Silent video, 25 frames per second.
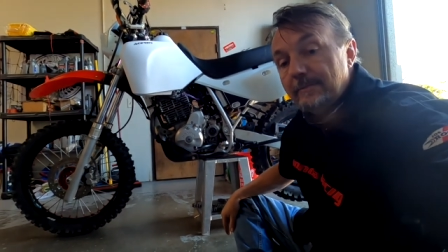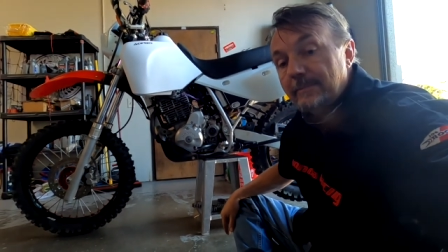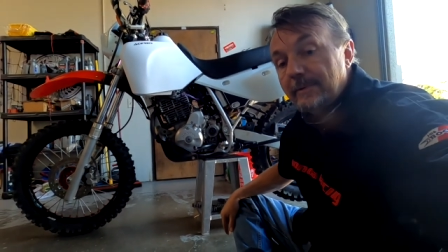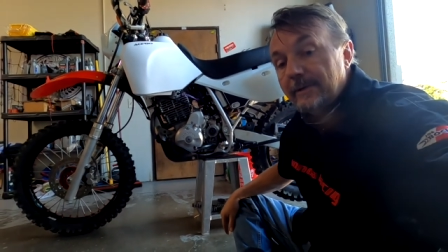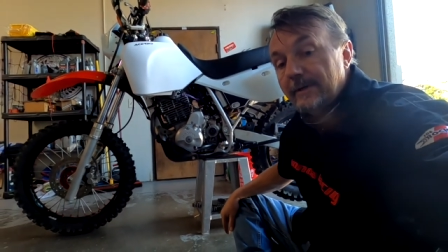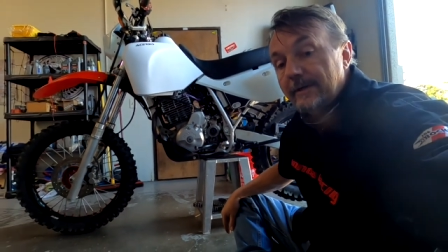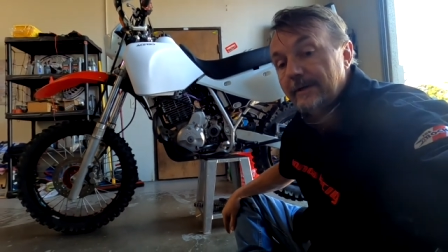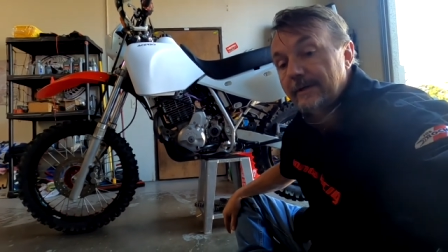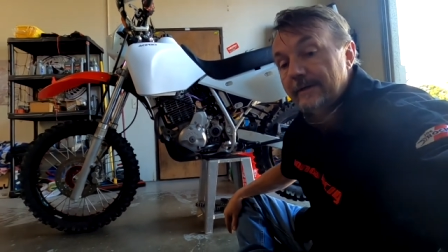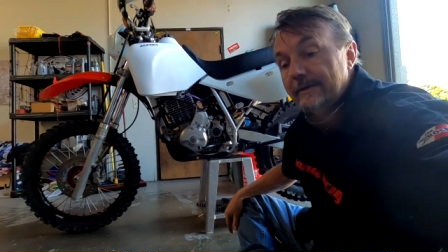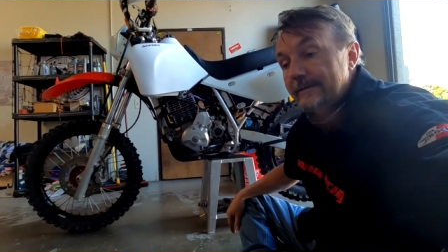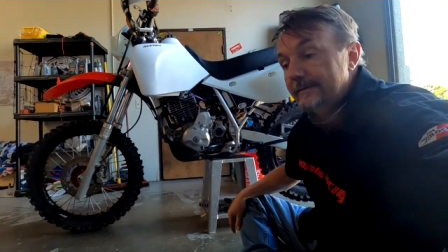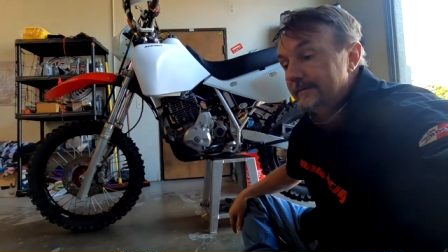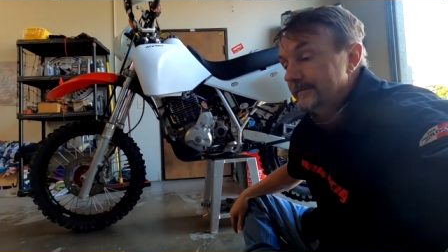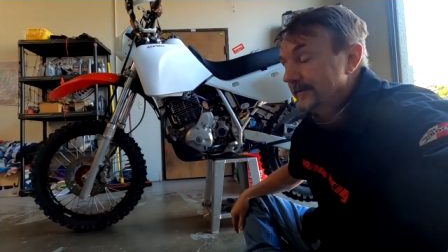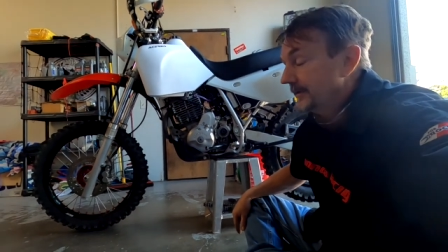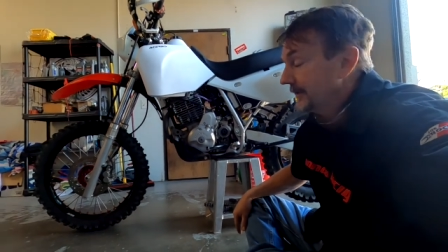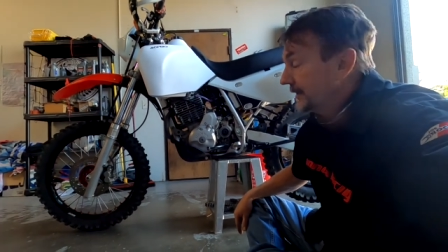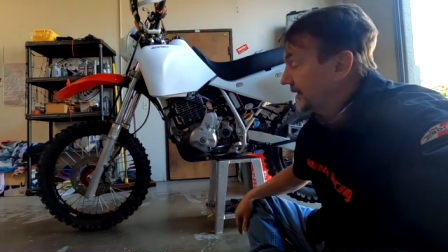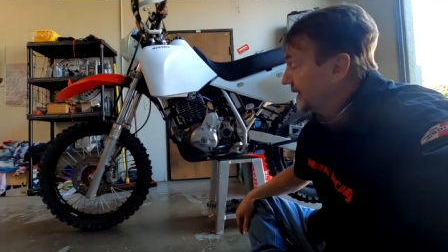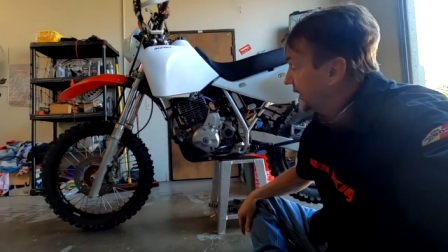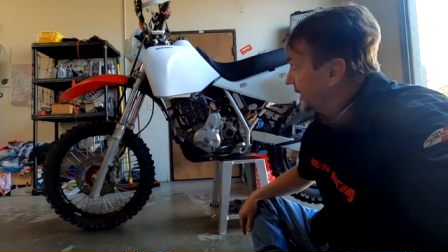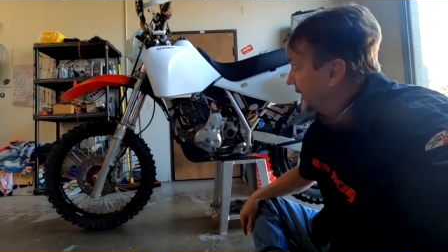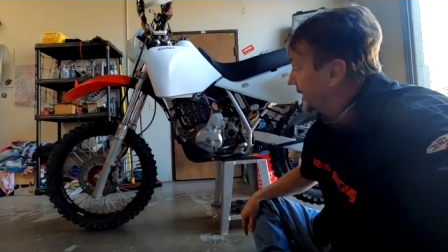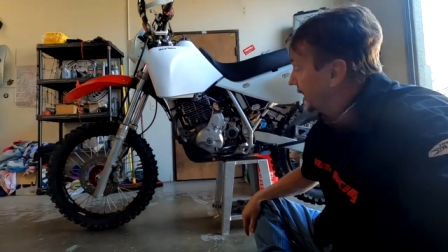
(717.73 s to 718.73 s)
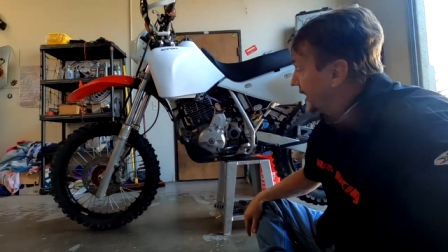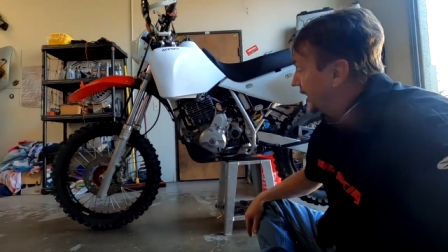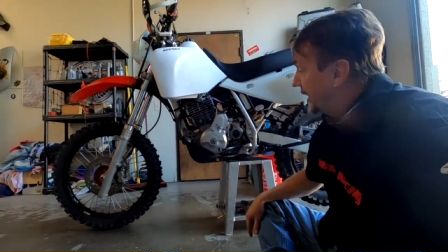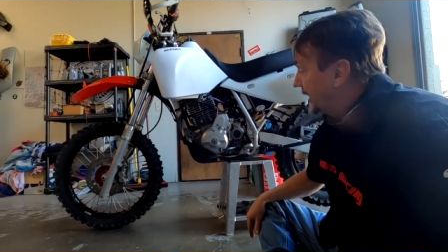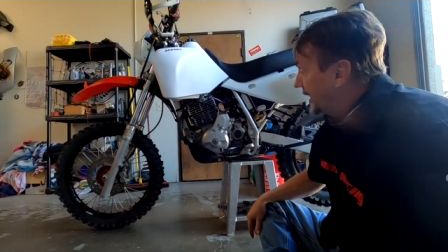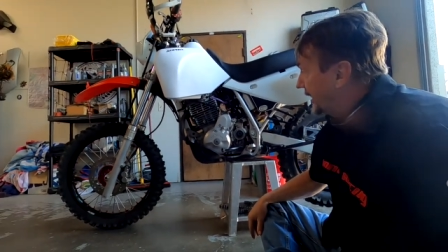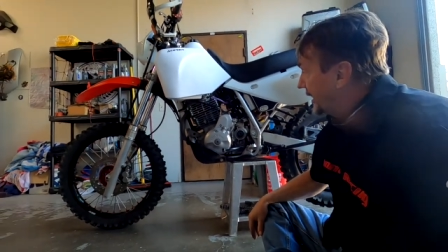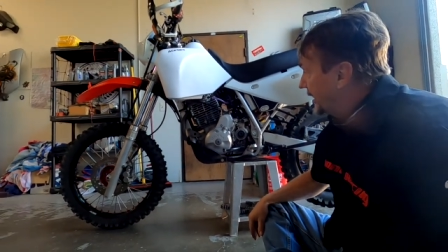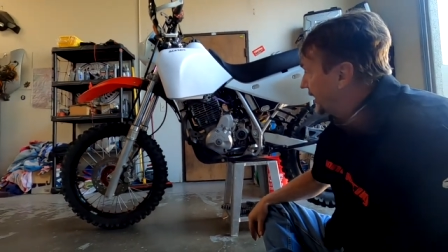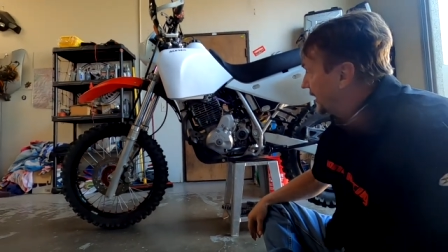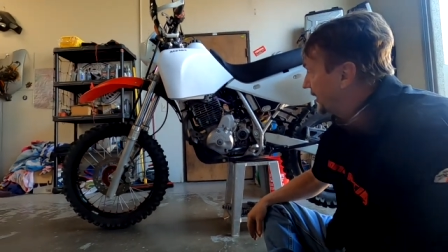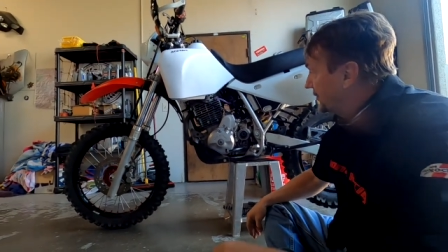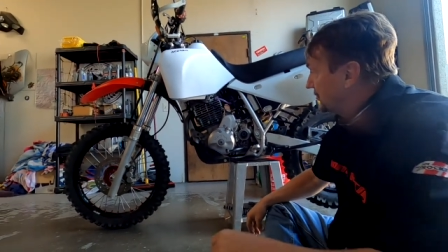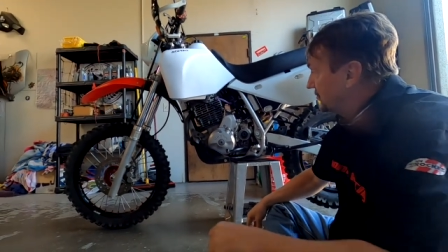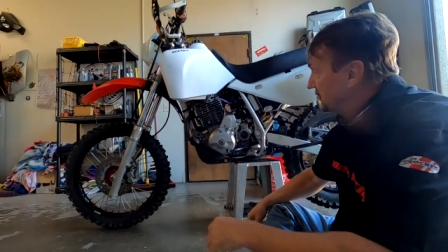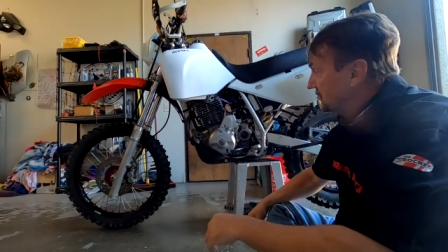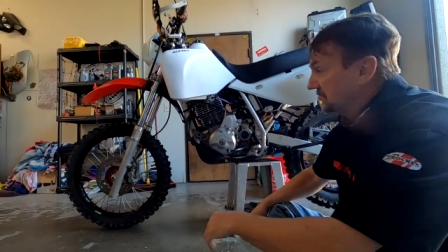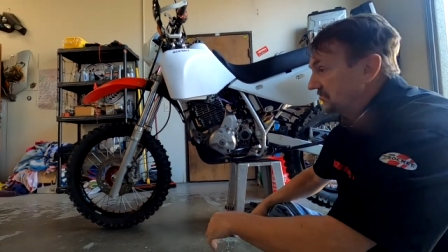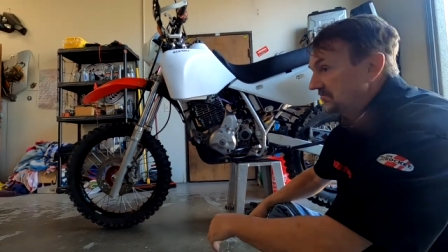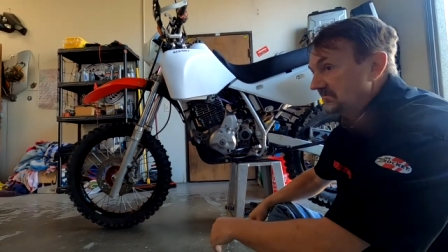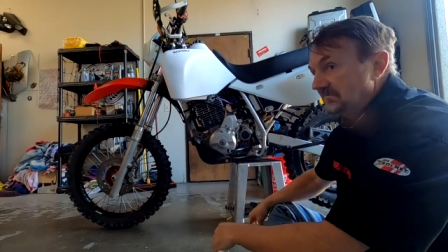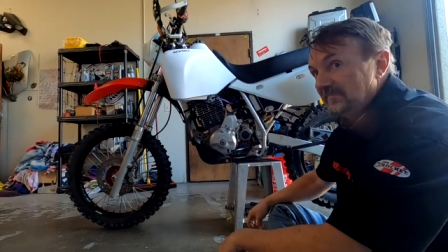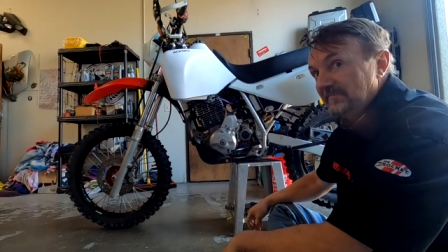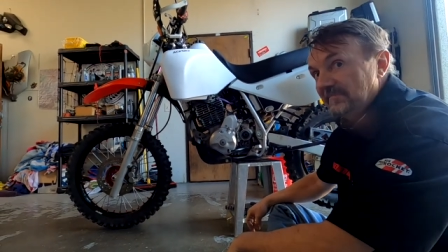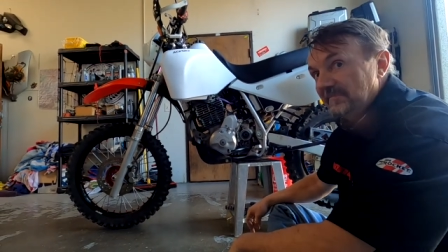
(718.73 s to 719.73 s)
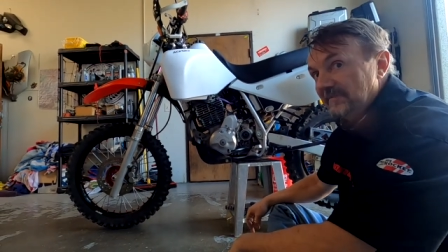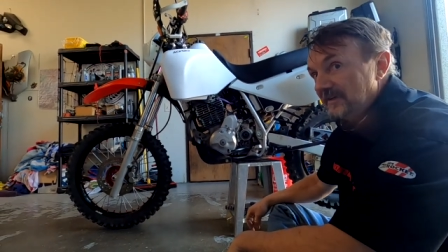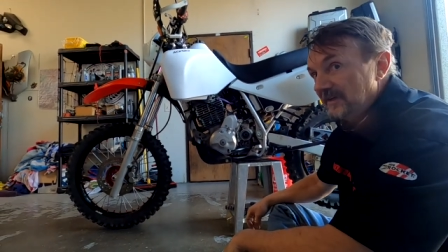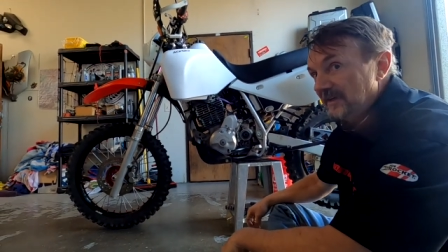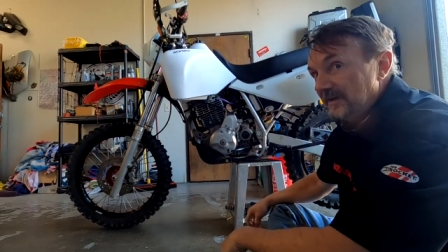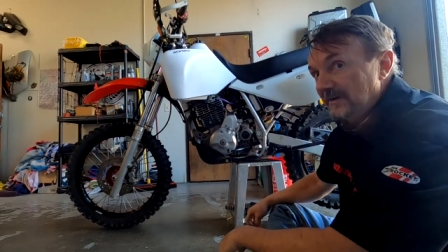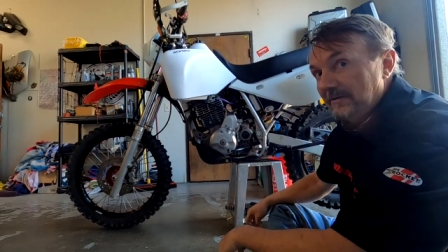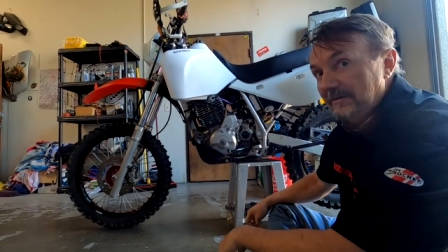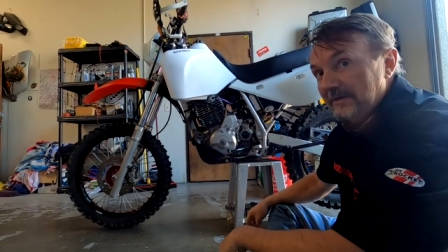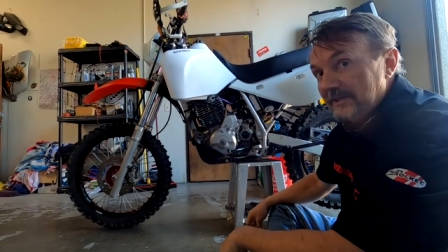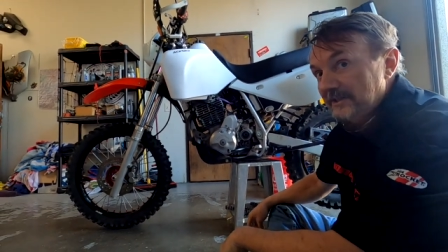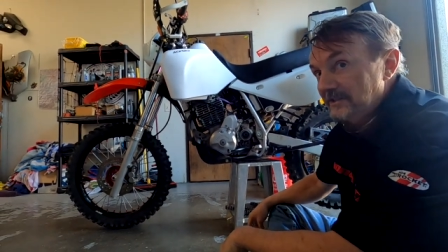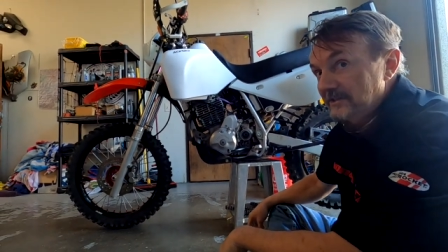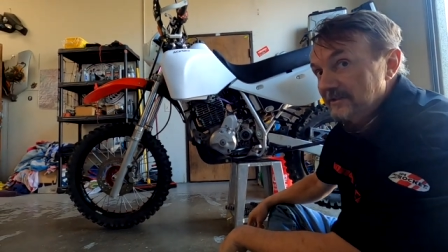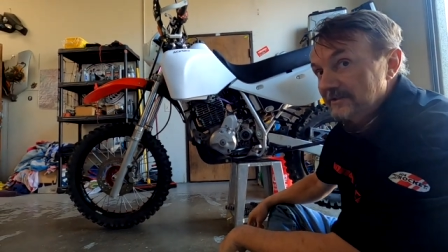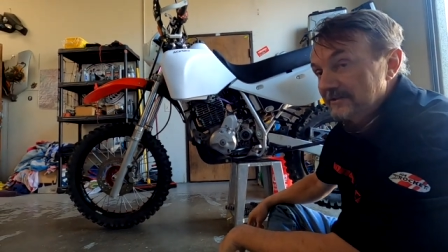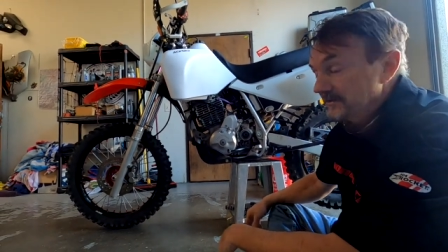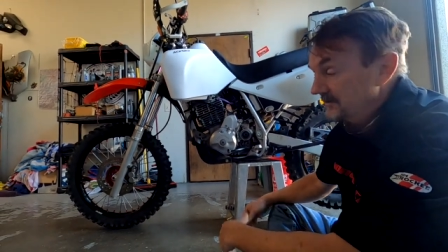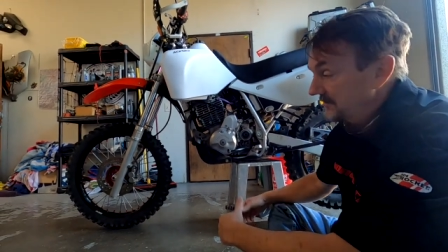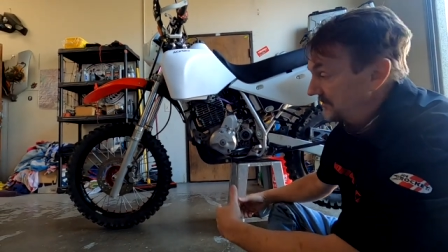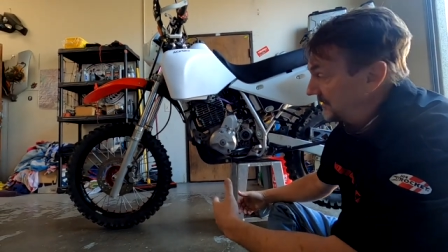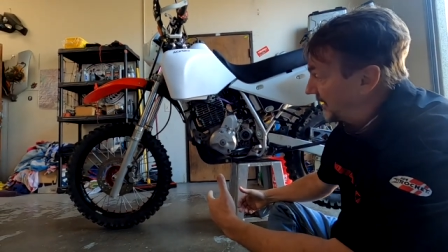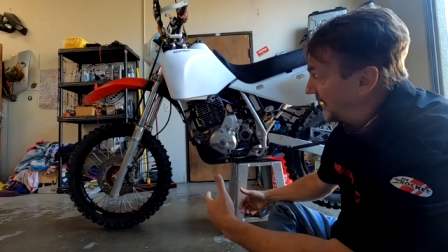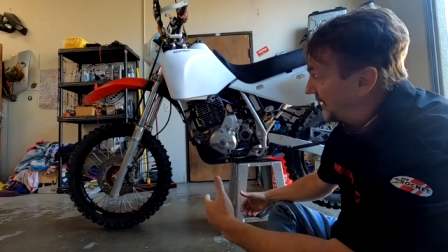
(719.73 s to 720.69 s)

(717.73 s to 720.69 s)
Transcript: burn. No issues.